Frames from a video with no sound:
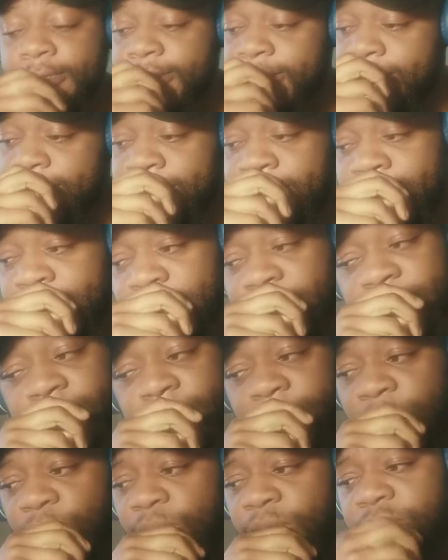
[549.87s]

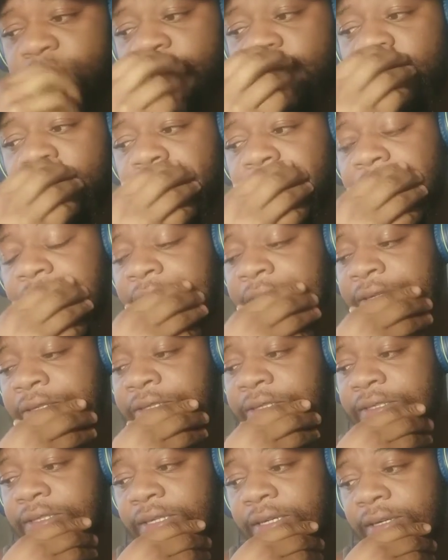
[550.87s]
it was really
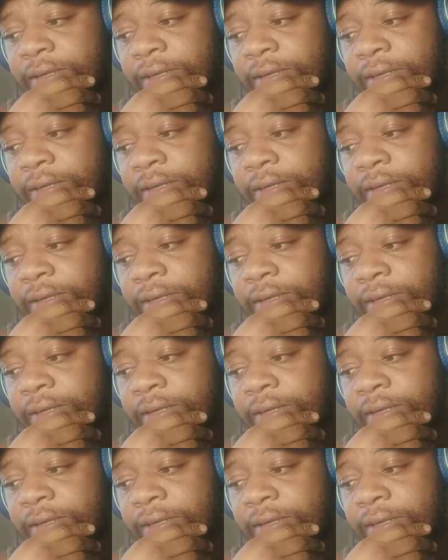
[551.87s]
nice.